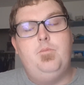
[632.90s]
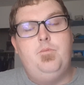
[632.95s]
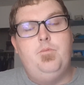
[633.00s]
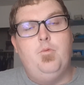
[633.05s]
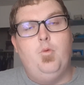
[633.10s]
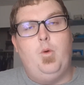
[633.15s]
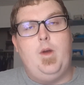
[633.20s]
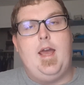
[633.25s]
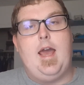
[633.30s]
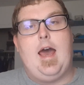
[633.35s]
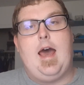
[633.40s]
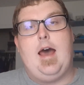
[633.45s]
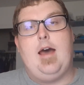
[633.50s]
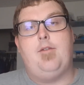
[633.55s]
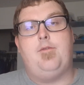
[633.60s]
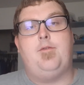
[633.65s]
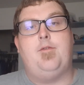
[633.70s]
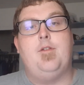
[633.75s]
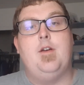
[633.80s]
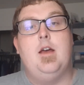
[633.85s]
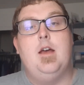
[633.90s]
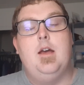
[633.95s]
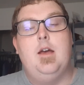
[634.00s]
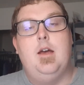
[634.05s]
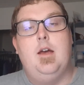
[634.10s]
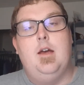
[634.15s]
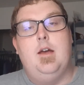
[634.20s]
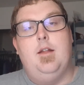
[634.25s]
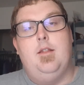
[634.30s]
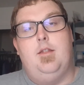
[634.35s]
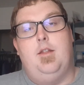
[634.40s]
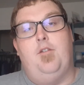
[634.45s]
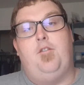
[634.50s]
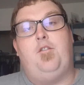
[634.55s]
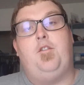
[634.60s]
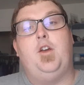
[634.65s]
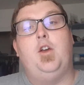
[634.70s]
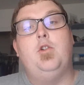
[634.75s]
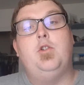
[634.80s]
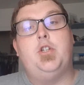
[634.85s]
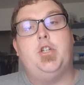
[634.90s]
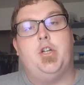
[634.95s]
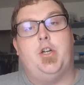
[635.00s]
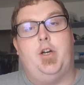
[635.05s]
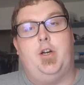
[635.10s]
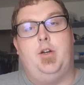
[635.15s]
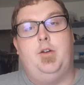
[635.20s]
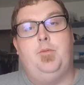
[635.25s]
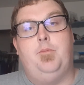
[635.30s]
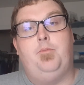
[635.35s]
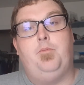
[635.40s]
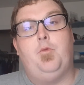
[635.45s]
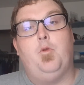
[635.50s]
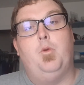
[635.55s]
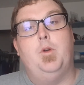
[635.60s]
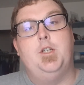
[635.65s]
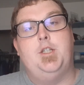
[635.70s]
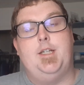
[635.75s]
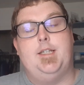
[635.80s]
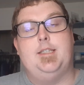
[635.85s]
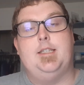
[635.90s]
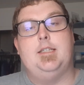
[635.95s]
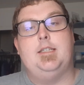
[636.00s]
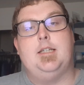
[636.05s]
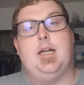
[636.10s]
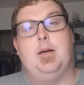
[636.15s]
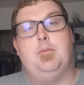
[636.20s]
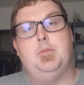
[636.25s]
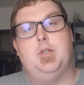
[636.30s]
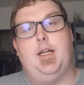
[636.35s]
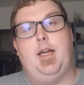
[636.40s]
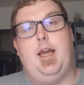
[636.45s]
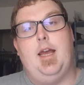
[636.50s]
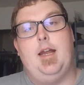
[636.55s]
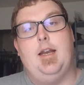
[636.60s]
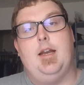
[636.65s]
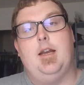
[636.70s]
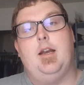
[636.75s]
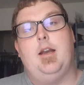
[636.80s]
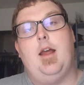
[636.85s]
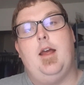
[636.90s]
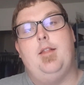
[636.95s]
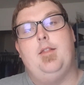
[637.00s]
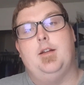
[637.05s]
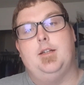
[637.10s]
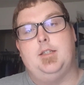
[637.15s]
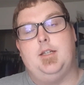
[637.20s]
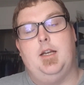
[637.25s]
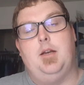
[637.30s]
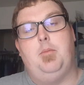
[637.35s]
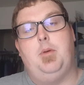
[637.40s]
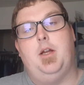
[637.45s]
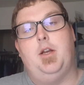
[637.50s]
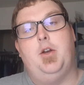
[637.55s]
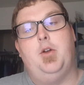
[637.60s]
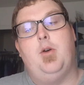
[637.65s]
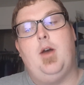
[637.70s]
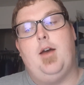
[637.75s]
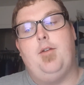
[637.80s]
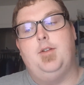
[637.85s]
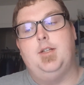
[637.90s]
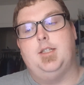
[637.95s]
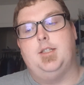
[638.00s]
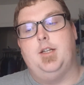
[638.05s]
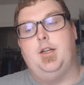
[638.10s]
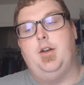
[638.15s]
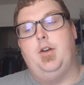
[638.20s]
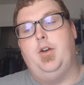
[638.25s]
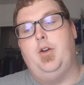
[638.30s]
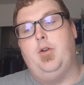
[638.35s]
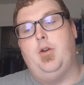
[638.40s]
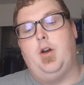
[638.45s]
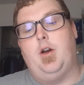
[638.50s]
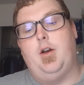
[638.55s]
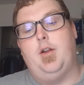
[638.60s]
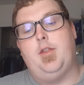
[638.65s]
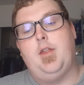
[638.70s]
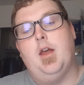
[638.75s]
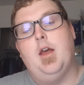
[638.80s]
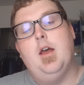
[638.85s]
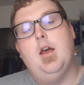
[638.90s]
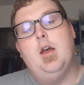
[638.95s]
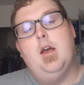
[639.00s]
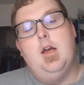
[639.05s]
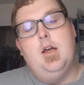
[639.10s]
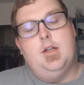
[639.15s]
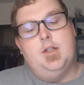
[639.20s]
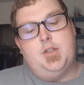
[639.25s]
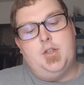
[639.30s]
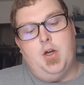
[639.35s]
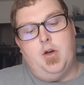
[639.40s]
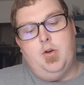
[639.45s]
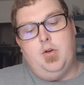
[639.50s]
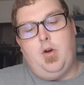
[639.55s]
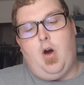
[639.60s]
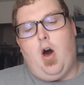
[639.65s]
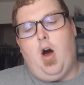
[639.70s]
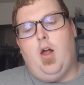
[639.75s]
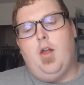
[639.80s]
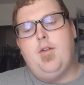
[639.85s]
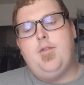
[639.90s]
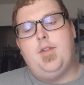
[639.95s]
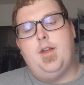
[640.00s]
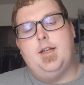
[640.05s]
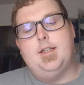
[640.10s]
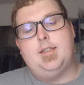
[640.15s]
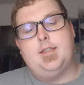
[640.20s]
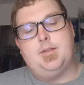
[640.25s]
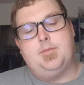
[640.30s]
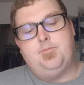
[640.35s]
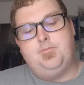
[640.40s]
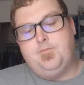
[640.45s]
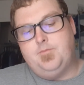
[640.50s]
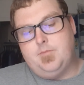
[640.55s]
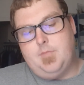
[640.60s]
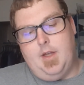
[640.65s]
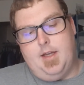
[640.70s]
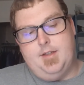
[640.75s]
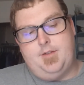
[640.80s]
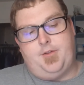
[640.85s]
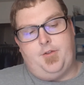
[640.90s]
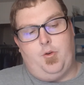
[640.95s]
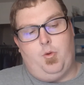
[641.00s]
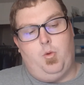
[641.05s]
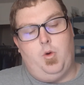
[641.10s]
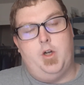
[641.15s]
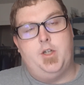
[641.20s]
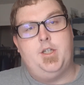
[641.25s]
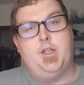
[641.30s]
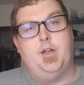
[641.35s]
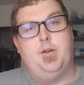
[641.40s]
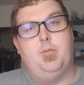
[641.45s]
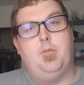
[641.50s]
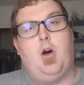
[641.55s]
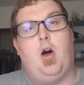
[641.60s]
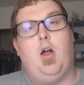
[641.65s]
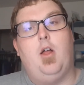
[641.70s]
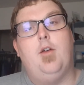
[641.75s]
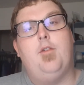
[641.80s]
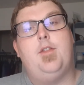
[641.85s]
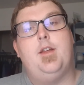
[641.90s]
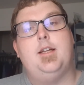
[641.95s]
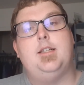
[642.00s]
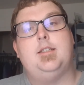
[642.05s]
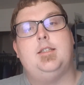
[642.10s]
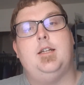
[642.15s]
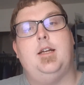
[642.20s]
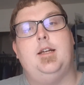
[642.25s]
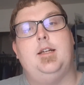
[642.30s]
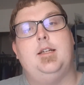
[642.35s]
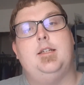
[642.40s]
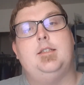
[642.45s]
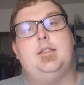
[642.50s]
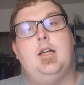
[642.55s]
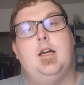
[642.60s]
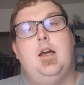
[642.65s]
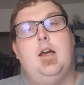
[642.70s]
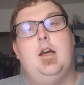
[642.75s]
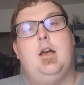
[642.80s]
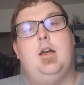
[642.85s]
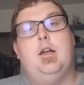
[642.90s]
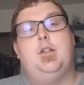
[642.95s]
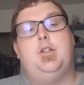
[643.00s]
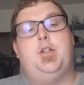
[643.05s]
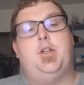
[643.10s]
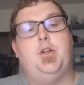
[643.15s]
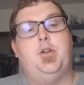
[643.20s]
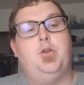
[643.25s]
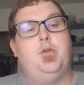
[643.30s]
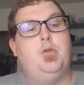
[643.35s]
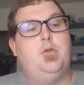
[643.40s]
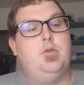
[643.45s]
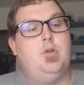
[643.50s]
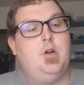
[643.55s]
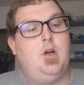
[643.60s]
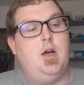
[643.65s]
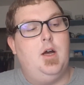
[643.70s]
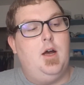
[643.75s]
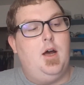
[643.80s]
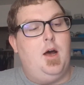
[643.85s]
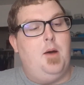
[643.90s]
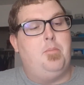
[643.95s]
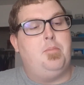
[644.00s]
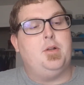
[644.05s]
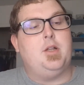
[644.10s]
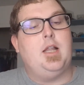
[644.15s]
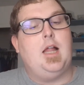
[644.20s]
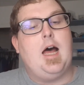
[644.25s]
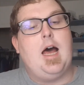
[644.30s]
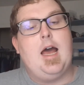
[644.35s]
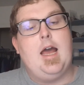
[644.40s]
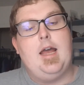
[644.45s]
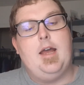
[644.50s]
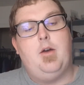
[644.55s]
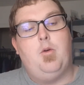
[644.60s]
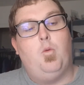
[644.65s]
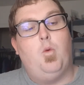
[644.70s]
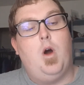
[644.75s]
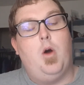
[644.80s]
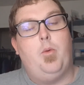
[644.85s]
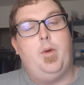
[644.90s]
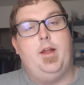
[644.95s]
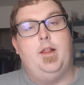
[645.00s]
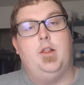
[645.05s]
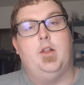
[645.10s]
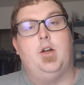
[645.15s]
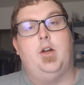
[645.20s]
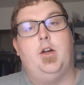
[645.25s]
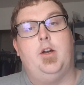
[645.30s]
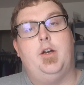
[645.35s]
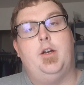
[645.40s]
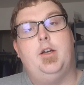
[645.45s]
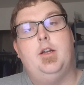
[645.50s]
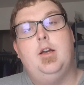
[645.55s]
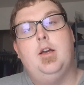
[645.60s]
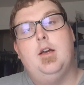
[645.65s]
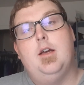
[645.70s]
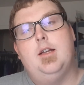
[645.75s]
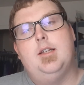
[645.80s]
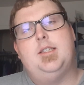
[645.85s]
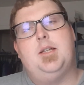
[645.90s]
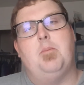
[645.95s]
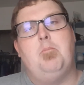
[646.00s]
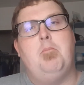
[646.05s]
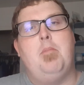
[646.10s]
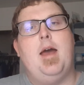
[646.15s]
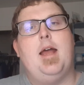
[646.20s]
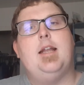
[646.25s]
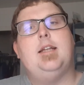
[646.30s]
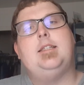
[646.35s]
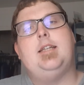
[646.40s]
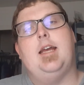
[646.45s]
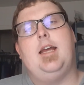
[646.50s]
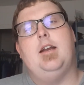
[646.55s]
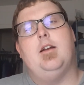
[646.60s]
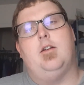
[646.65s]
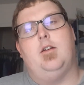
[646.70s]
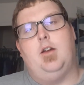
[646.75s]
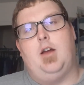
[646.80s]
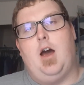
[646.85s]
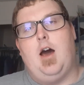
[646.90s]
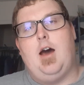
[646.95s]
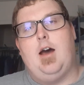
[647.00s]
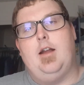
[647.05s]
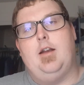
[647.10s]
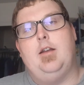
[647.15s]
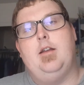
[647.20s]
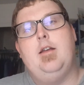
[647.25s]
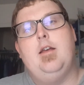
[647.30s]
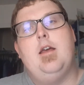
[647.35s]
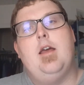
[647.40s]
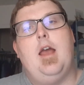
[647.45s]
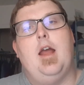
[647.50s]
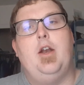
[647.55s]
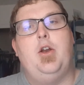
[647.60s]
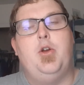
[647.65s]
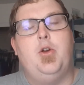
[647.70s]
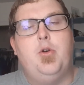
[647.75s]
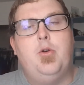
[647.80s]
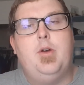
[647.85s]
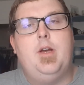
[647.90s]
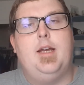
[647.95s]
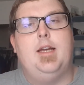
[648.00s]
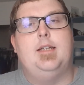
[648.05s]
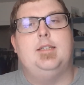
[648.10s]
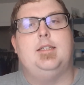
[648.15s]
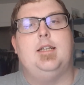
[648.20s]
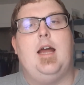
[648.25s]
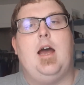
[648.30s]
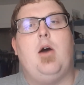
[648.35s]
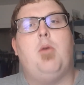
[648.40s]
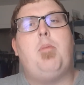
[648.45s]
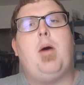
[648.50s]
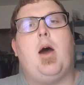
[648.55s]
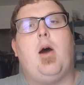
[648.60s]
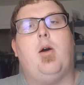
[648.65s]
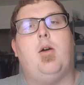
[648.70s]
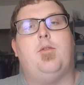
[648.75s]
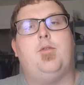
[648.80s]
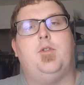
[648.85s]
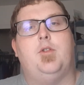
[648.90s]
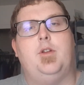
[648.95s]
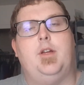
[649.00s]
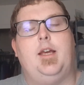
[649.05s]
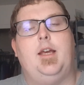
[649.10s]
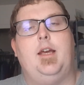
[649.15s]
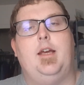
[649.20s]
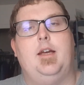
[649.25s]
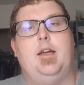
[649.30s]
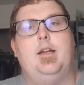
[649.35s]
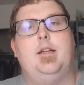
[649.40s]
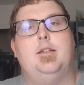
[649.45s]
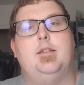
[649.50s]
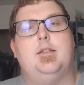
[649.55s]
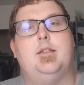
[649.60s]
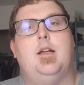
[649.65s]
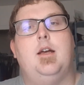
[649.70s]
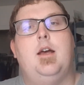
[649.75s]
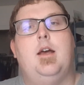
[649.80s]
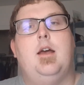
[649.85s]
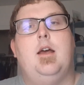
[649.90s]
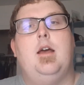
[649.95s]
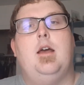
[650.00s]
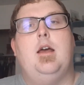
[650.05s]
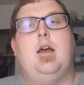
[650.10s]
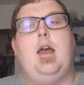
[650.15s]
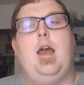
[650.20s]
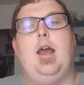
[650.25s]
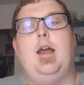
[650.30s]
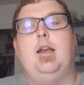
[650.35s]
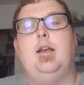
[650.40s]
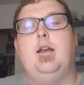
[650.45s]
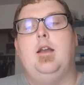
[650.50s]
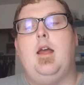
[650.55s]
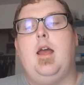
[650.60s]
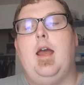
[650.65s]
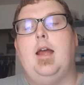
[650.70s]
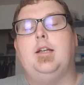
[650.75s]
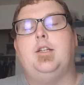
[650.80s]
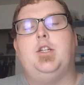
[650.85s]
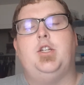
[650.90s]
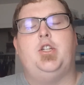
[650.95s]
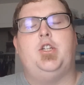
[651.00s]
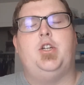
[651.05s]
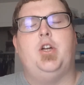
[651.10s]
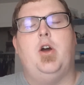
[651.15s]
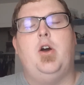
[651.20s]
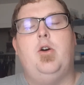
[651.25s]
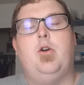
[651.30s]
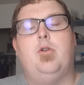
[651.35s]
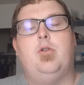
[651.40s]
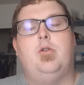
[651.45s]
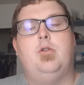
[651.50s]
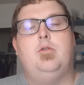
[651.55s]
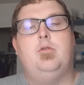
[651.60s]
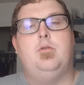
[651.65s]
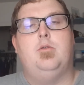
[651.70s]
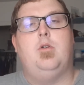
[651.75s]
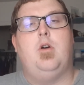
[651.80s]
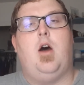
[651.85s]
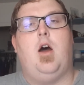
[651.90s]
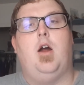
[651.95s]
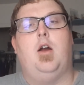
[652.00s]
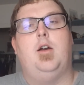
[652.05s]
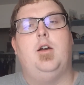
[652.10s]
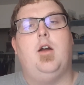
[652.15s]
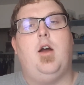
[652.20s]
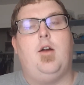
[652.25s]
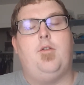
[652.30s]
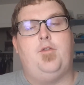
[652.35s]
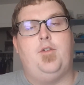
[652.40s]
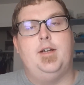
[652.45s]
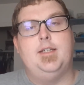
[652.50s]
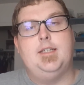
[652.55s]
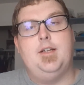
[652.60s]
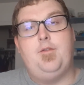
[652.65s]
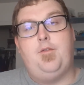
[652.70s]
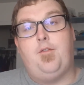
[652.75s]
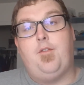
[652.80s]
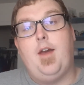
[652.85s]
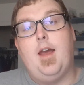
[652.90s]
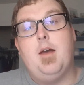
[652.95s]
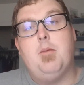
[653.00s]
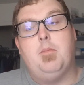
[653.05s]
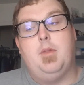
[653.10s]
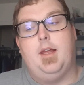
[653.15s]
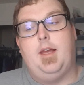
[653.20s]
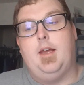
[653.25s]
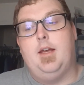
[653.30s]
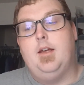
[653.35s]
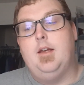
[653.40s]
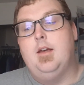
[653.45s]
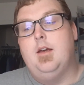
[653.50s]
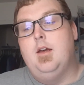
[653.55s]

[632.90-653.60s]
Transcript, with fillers: we have the future when Jesus comes again and, and there's going to be a new heavens and a new earth. So all of this is for worship. All of this is to apply what we learn, to meditate on God and who he is and how powerful he is. And and to show our our friends and family,